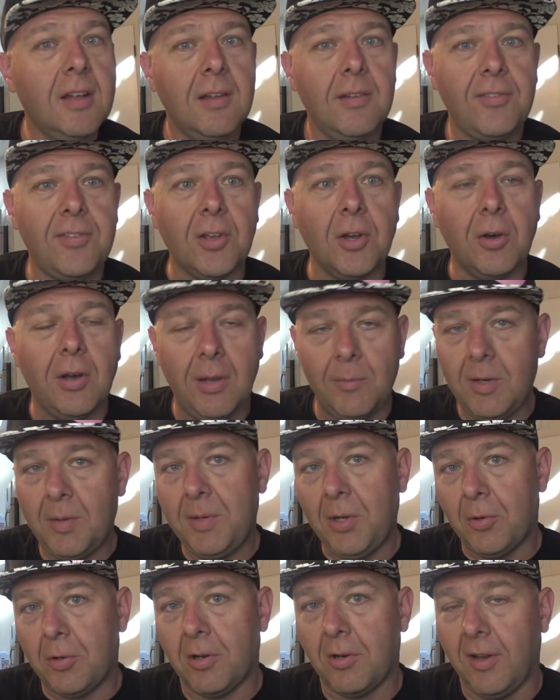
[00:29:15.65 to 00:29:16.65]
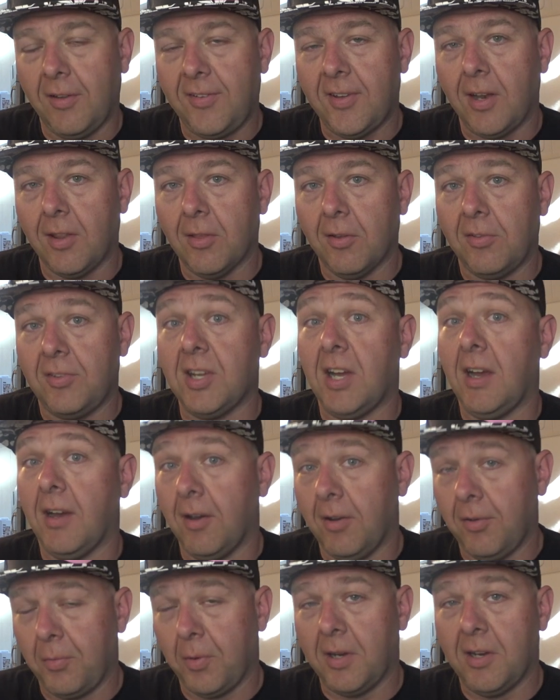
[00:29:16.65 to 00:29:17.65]
So I'm gonna be ordering a set of those
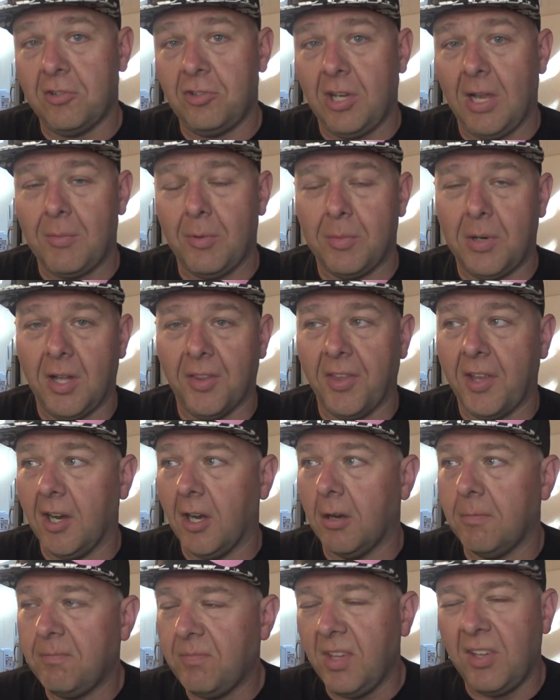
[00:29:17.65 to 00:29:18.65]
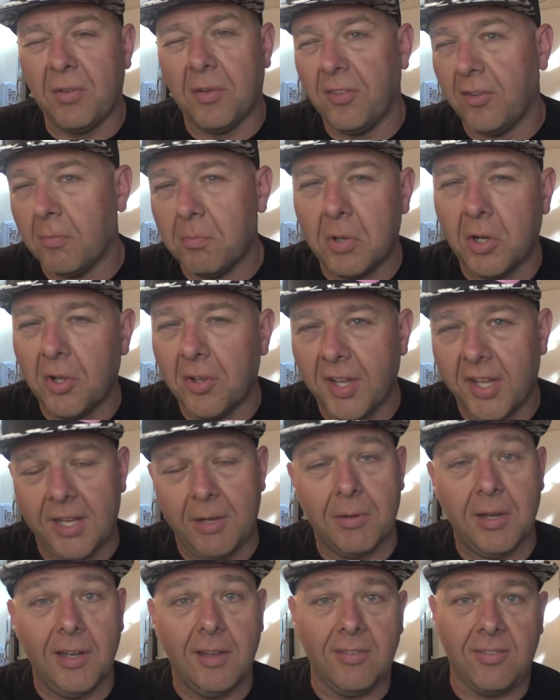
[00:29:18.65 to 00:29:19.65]
tires. We're gonna jam them on there. These ones are bald
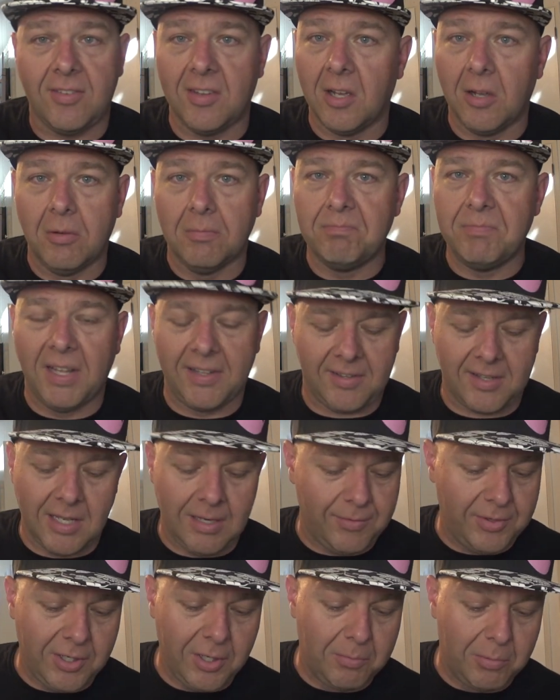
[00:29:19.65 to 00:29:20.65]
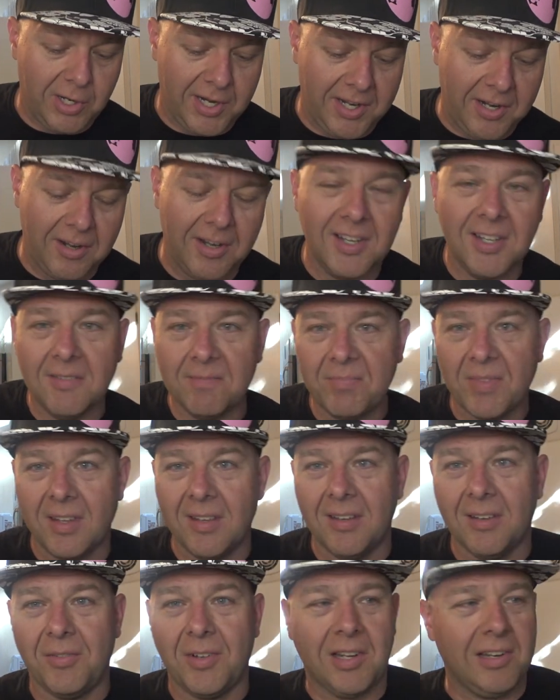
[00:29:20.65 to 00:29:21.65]
anyways, so that's kind of a no-brainer.
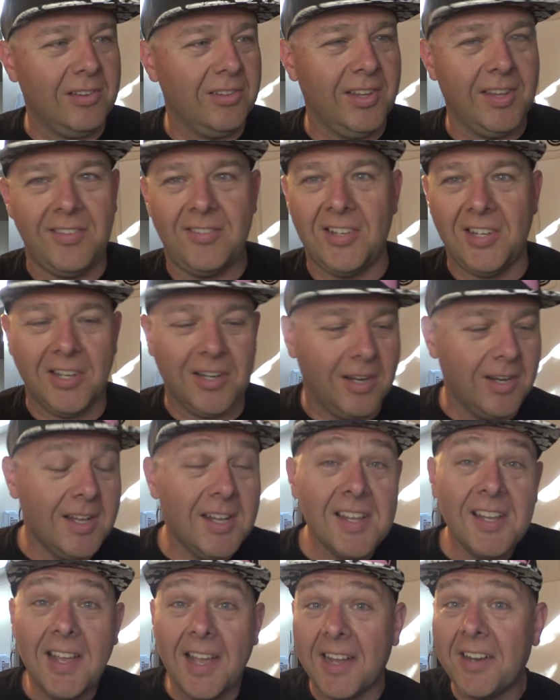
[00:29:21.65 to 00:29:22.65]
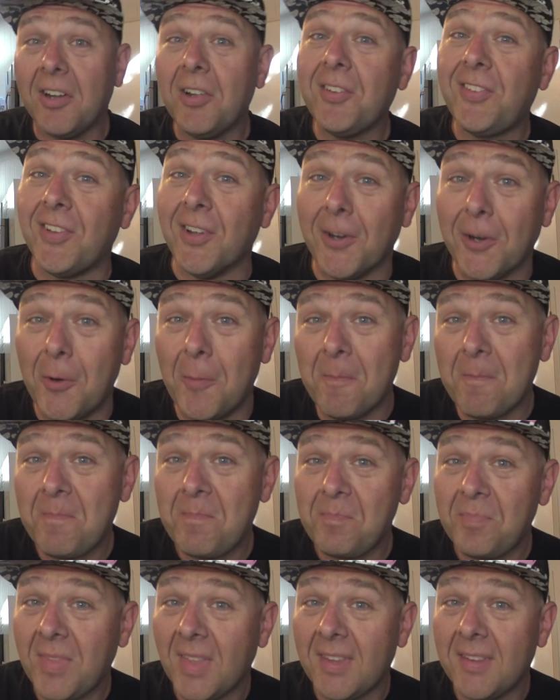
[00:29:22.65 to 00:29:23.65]
I've got a list here. And also,
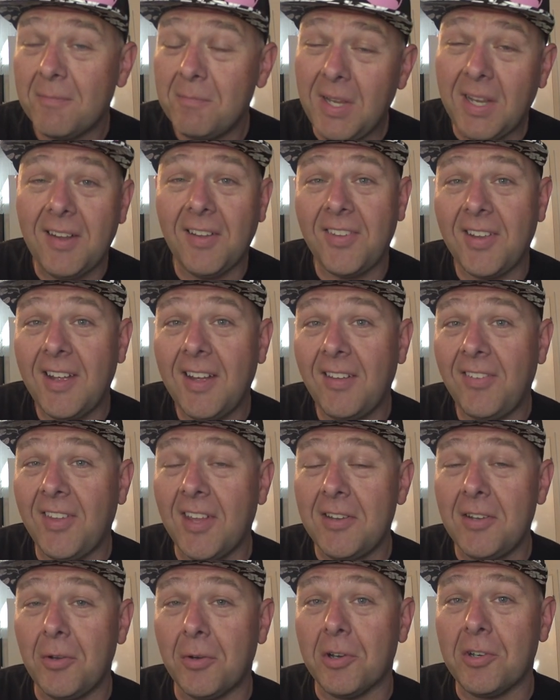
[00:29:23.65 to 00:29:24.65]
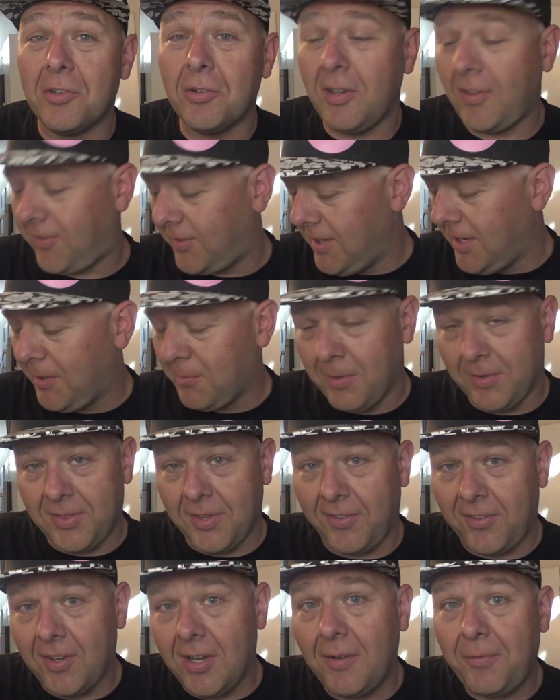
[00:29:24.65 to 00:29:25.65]
because it has that newer joystick with
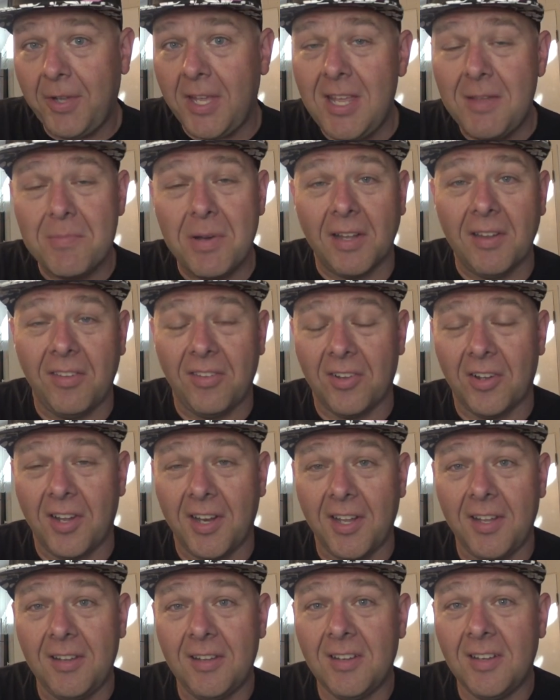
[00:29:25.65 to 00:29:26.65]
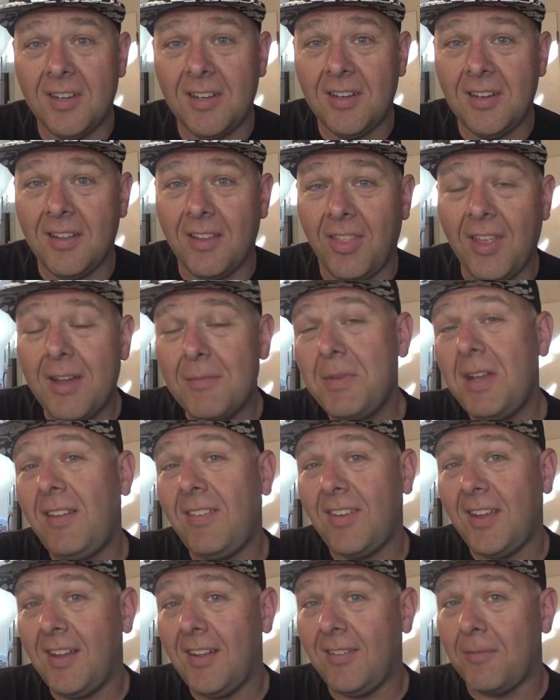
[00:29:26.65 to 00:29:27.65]
the soft key buttons on it, that
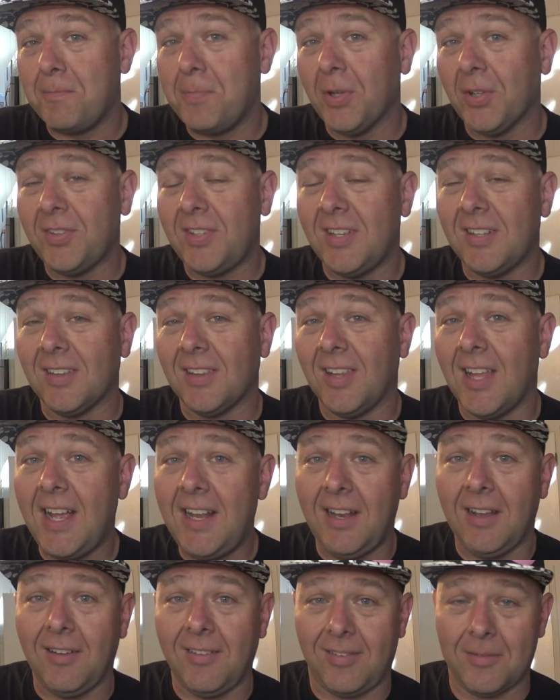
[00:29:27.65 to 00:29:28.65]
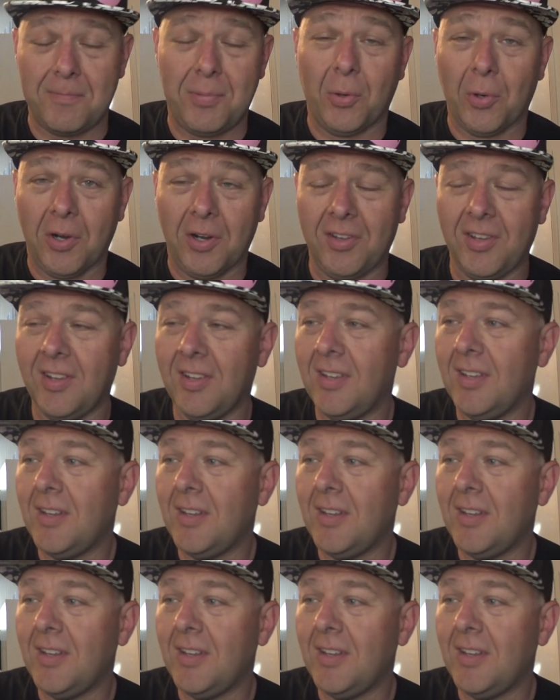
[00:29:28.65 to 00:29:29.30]
means it has built-in lighting support.